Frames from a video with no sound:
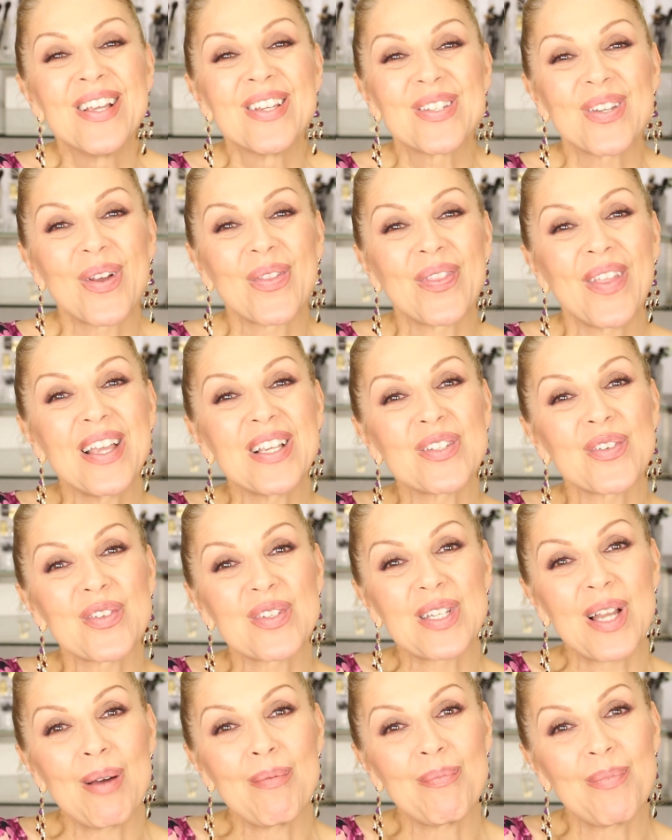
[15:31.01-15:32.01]
So thanks for
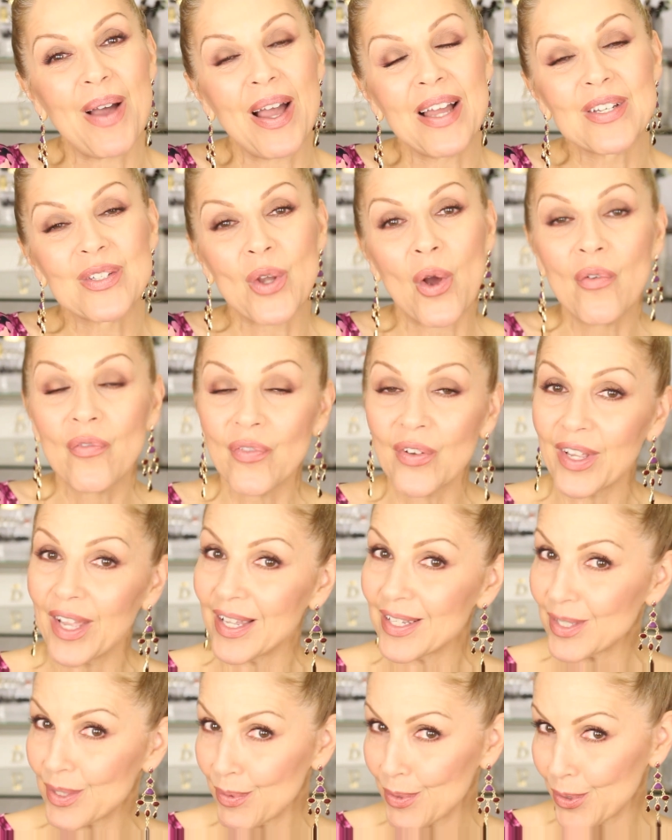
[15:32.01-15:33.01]
stopping by. Don't
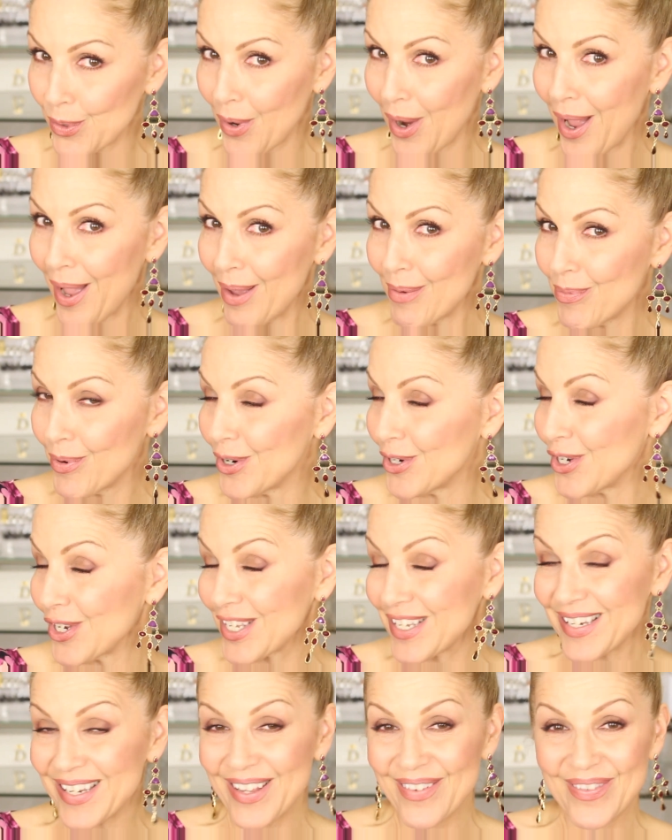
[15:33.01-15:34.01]
forget, subscribe. We're
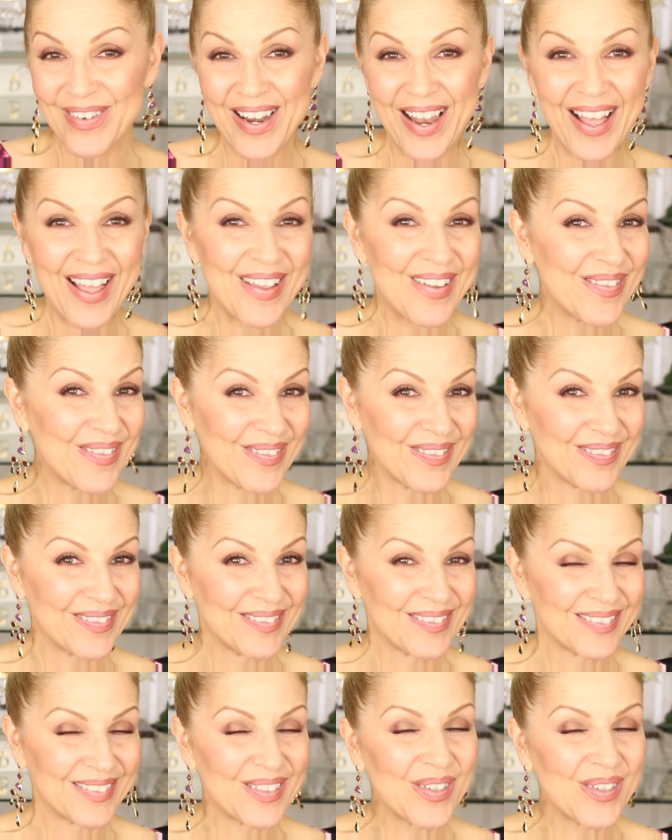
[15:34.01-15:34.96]
just living life.